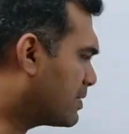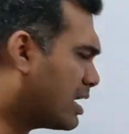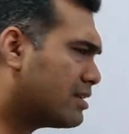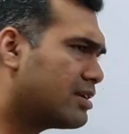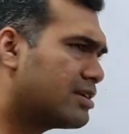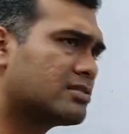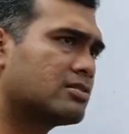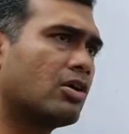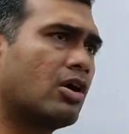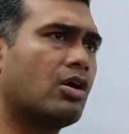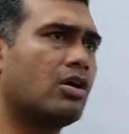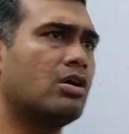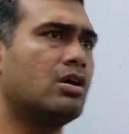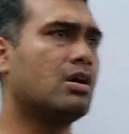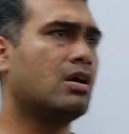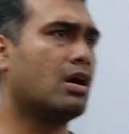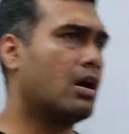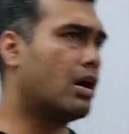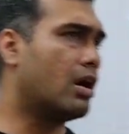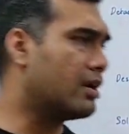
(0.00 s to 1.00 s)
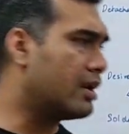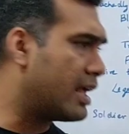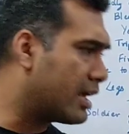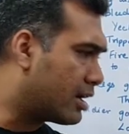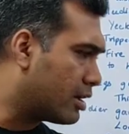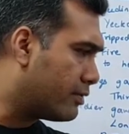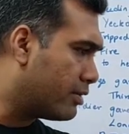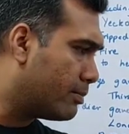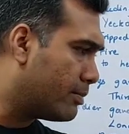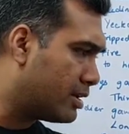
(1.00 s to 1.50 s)
Then he saw a
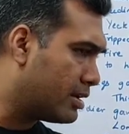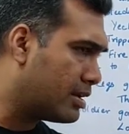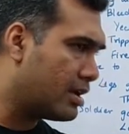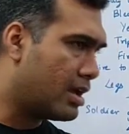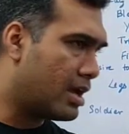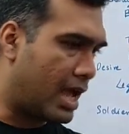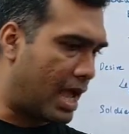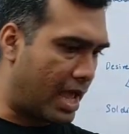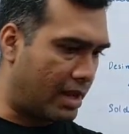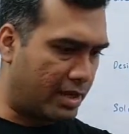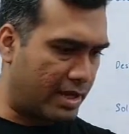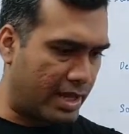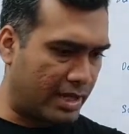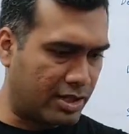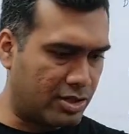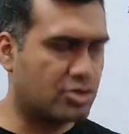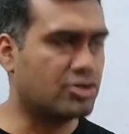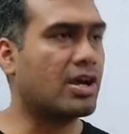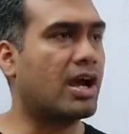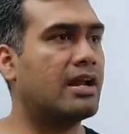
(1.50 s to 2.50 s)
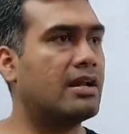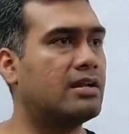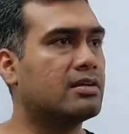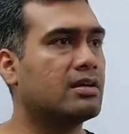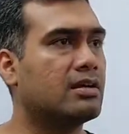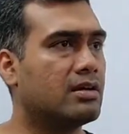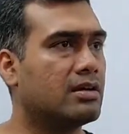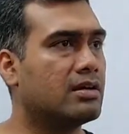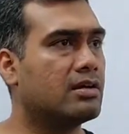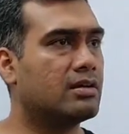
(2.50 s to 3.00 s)
naked woman and a naked
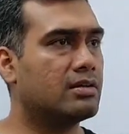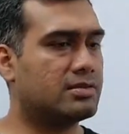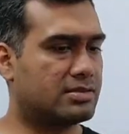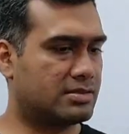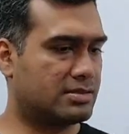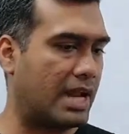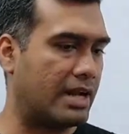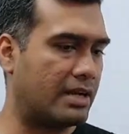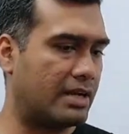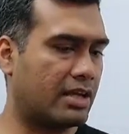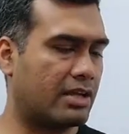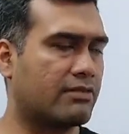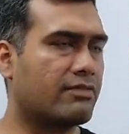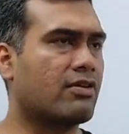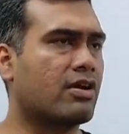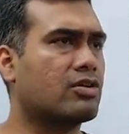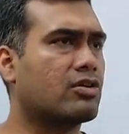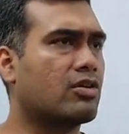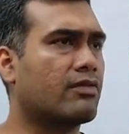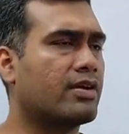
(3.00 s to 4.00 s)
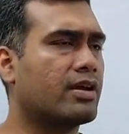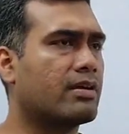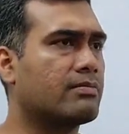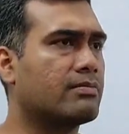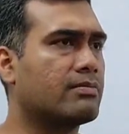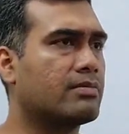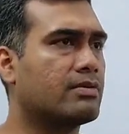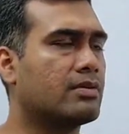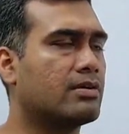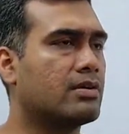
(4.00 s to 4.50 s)
child standing in front of him.
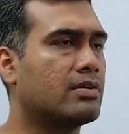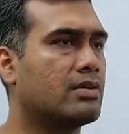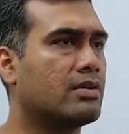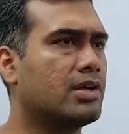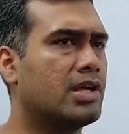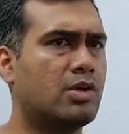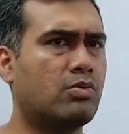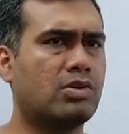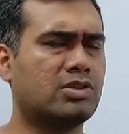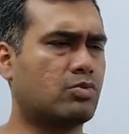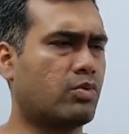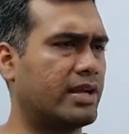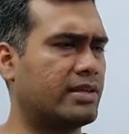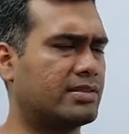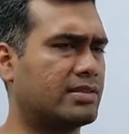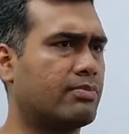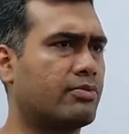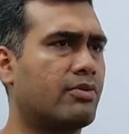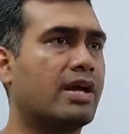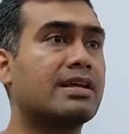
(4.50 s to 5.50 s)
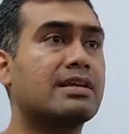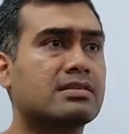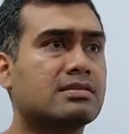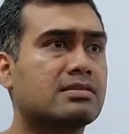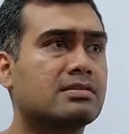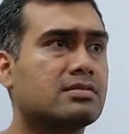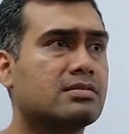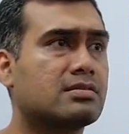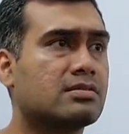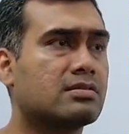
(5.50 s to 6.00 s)
He was quite surprised.